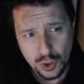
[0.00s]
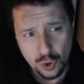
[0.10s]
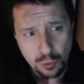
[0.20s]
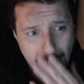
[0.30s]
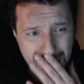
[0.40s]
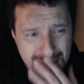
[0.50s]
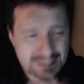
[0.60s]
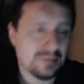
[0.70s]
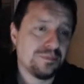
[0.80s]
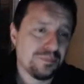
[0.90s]
but
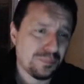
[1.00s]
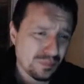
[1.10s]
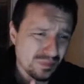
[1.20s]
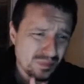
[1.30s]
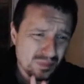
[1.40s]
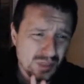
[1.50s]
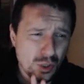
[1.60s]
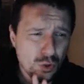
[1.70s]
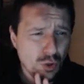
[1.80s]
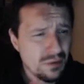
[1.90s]

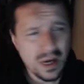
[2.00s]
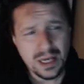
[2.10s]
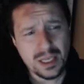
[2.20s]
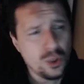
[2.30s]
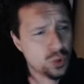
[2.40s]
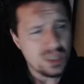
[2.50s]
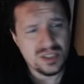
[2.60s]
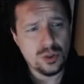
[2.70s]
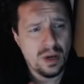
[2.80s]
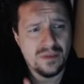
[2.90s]
you have accuracy,
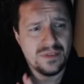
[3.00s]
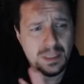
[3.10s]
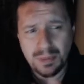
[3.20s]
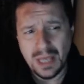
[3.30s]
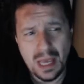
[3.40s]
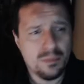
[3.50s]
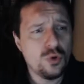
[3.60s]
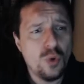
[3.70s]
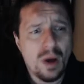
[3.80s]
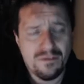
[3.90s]
you have DPM, you
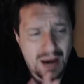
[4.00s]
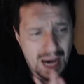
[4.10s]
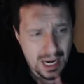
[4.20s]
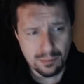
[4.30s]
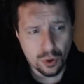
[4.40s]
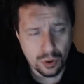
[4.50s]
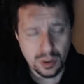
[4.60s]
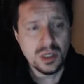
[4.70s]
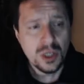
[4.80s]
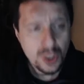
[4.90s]
have armor.
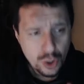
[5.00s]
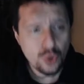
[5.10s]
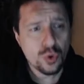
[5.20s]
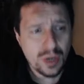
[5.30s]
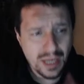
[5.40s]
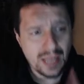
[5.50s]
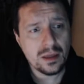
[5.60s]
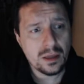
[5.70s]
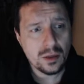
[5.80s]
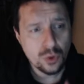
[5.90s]
You can
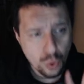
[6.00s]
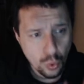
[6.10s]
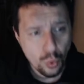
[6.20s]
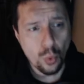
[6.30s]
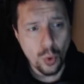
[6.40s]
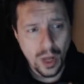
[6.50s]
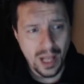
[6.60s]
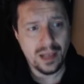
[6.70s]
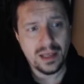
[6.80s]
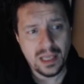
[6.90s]
do
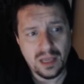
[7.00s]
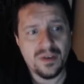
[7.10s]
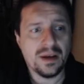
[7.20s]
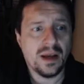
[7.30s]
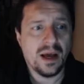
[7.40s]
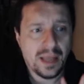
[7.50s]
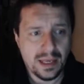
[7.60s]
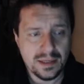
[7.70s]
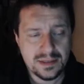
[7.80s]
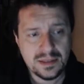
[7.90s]
well even
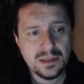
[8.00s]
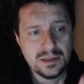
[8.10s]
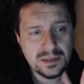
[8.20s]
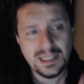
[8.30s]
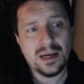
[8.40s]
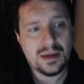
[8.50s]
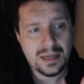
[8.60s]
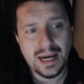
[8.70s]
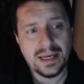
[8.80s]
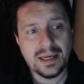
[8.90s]
against tier
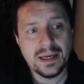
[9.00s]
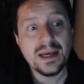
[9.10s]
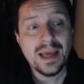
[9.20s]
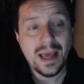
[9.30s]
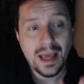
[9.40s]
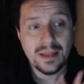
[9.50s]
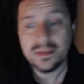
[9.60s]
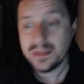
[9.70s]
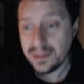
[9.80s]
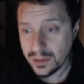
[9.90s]
9 and
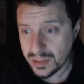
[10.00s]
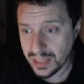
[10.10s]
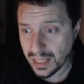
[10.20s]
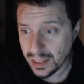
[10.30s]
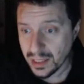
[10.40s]
tier 10.